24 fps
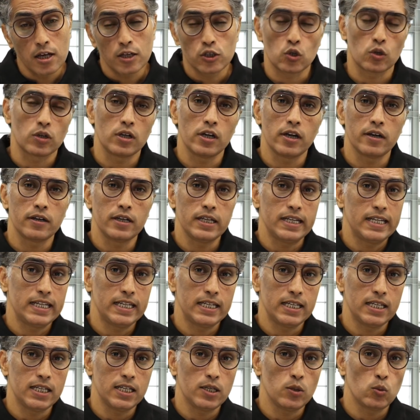So
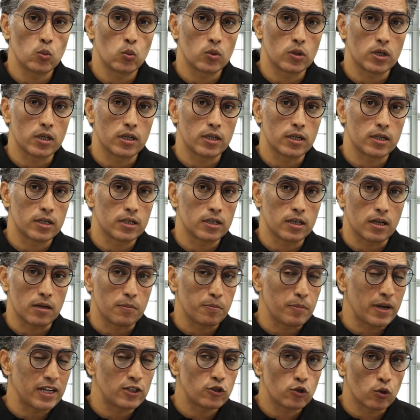clearly a
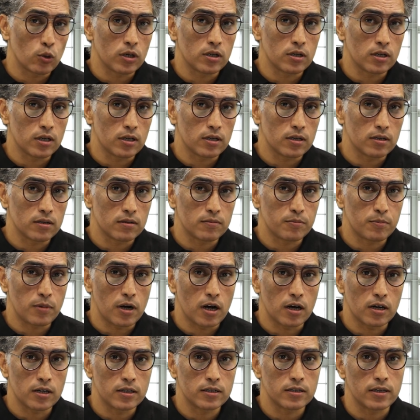petrol
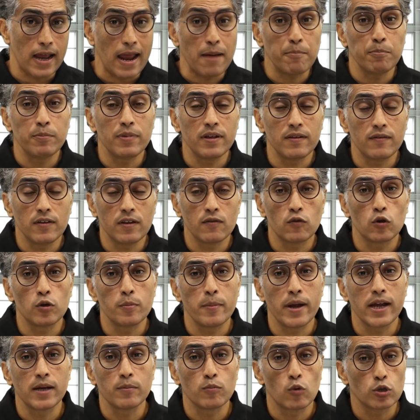powered MPV would
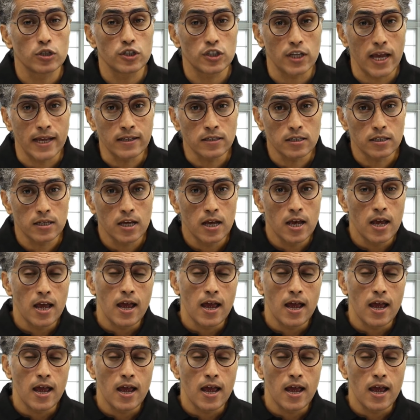make more sense.